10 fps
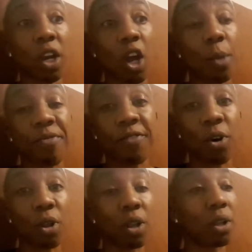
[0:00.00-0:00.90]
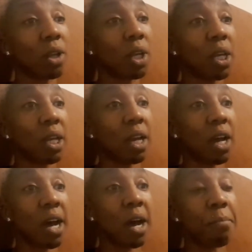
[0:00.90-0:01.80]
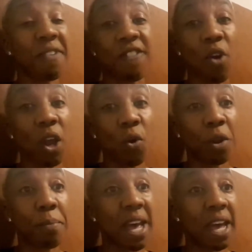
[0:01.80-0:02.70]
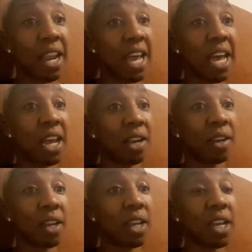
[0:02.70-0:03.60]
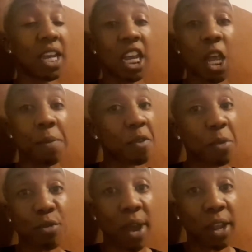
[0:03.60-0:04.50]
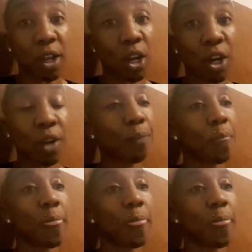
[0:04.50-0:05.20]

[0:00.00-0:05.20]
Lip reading: cup full before I go to bed, and it keeps me regular.